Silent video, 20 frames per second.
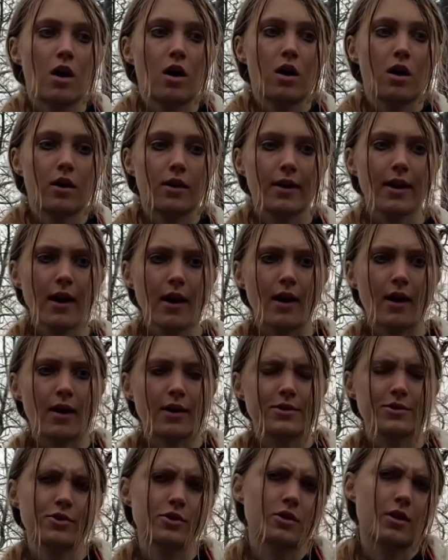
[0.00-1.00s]
yeah, it
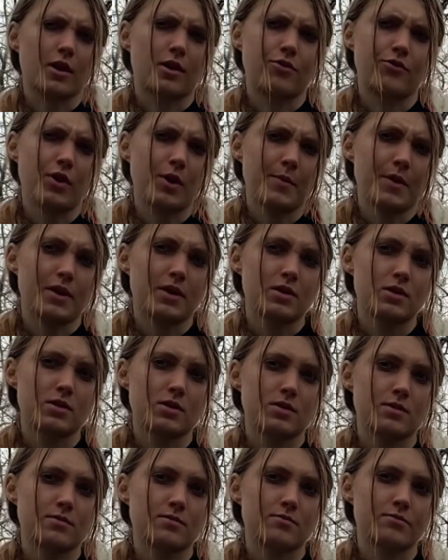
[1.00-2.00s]
took like 3
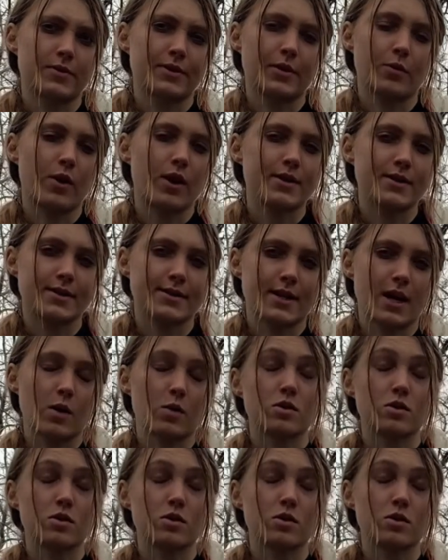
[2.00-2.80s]
minutes, but the waiting time was